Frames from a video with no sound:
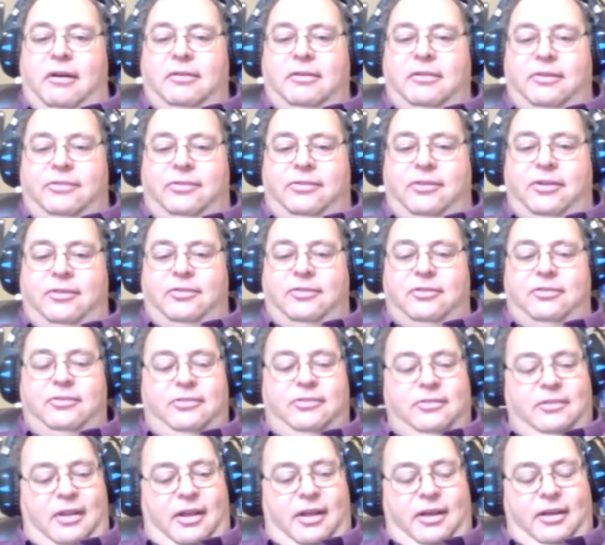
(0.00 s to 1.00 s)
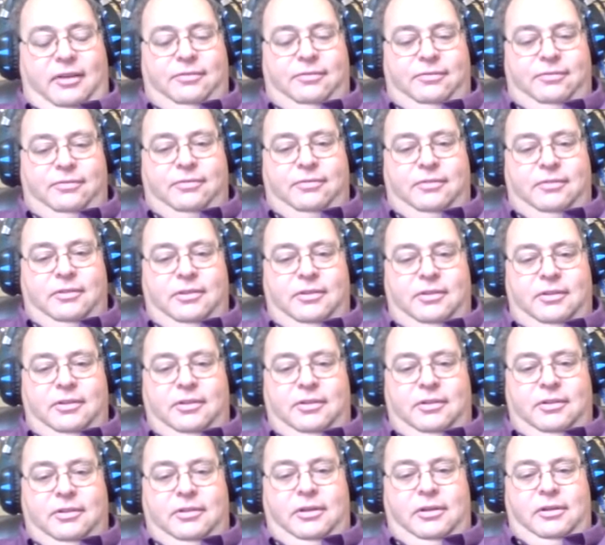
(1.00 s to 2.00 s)
you travel down a path
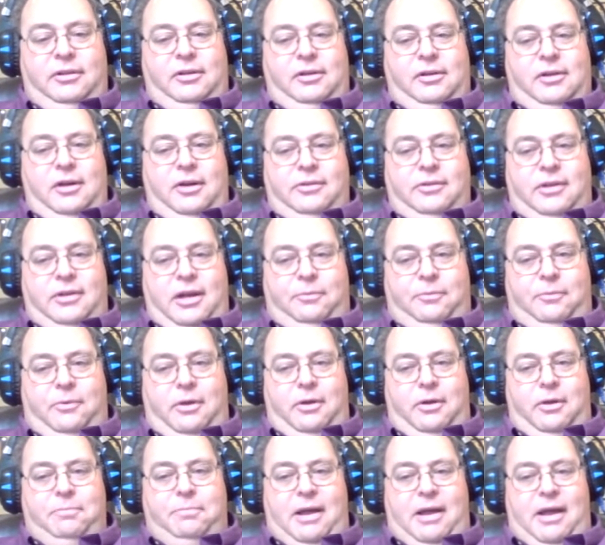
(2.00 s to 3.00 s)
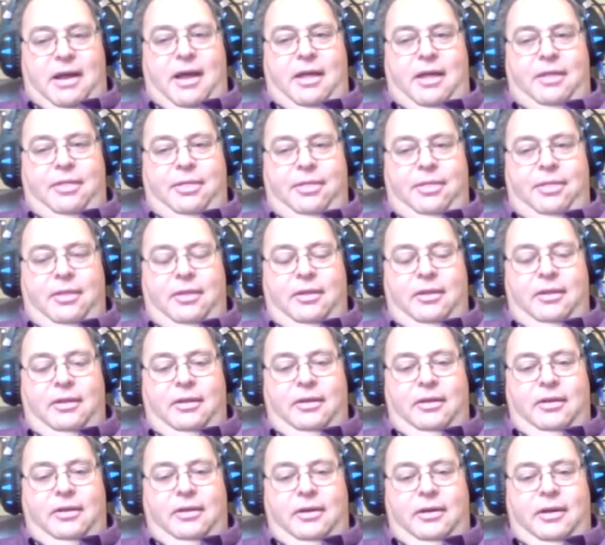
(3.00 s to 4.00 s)
and you can never come
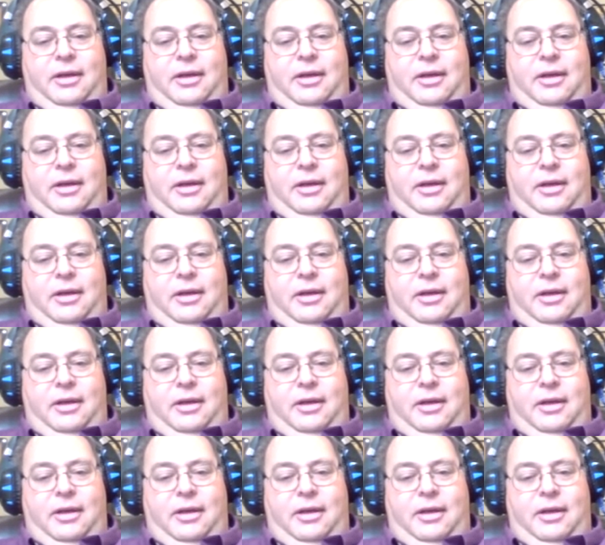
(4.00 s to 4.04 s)
back.